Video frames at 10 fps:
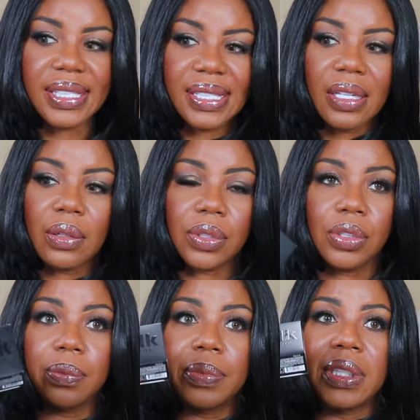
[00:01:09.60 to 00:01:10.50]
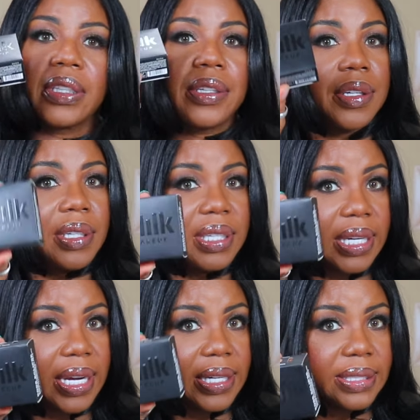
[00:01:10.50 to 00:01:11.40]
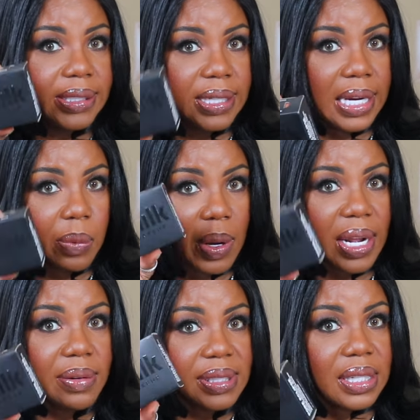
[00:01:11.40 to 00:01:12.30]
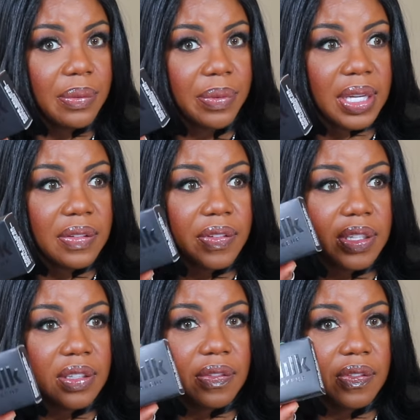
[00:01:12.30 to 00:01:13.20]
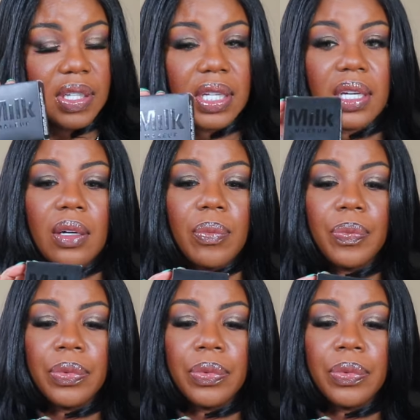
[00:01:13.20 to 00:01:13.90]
it's so new. But girl, it came today while I was getting ready for this video.